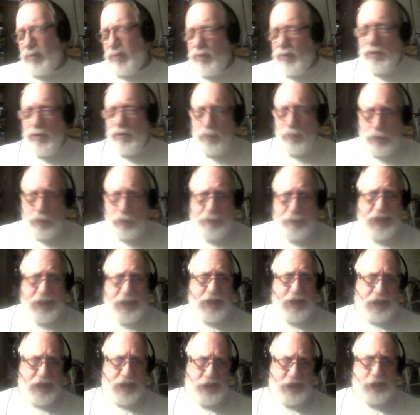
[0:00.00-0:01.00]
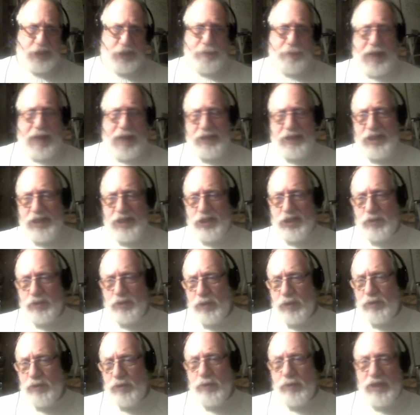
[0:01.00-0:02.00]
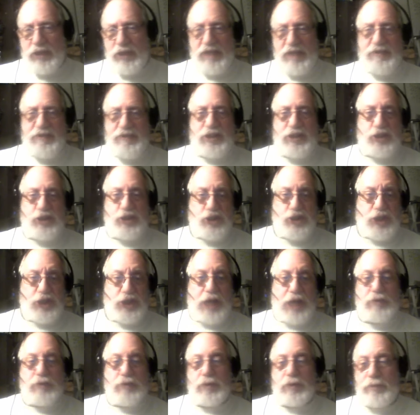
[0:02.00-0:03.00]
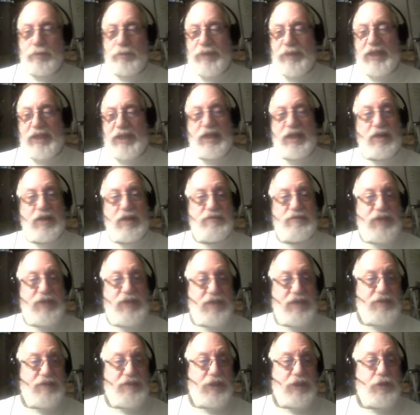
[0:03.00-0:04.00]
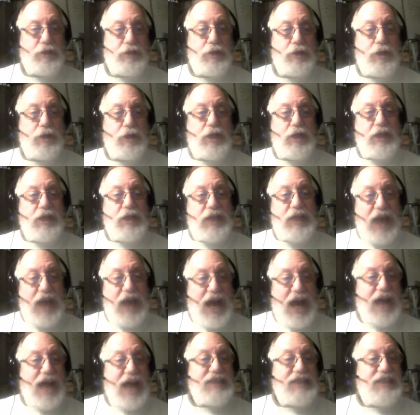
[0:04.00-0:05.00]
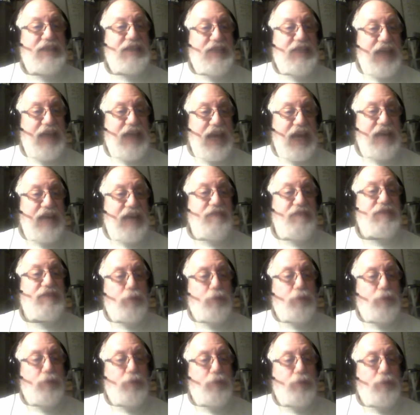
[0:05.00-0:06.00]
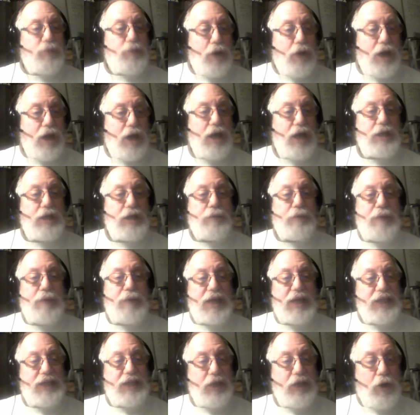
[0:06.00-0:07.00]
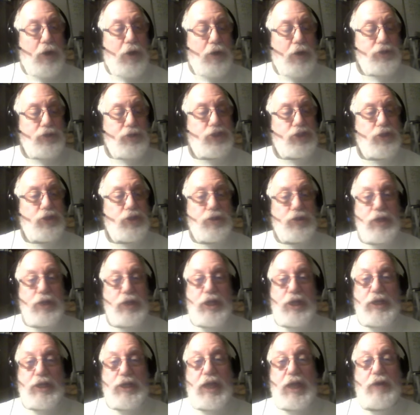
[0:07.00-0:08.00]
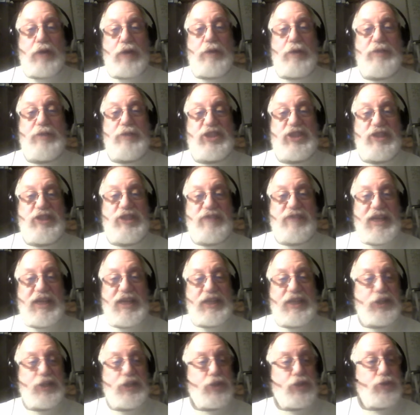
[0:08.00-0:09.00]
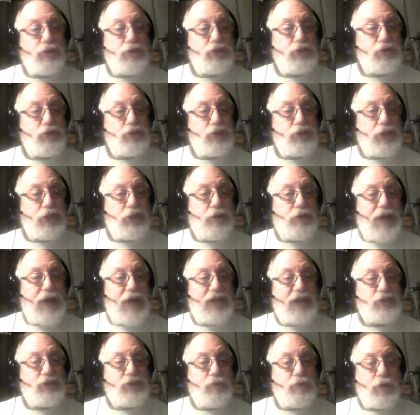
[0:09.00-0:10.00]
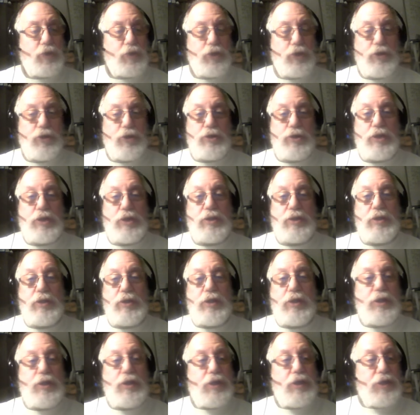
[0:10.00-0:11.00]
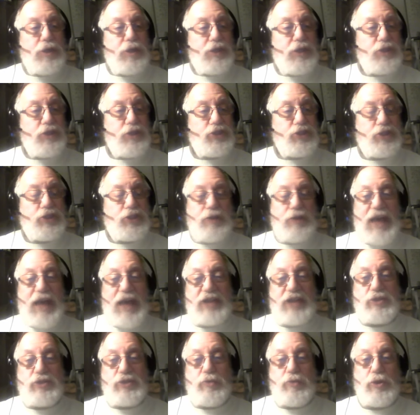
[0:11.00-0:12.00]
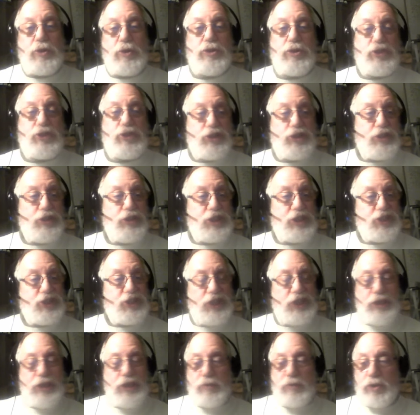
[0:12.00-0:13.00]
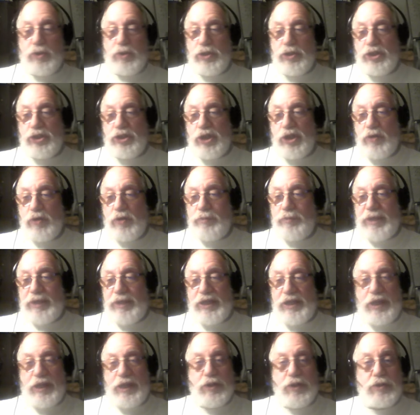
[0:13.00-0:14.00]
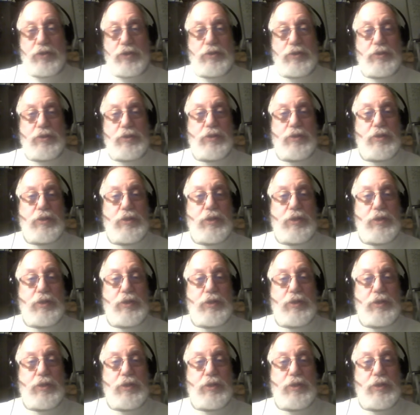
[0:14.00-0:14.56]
But we'll be nice about this. We'll give it its general meaning of given. God gave them blood upon the altar. Now let me see if I get the cursor to the last word. There's the last word, so you can see the word atonement here.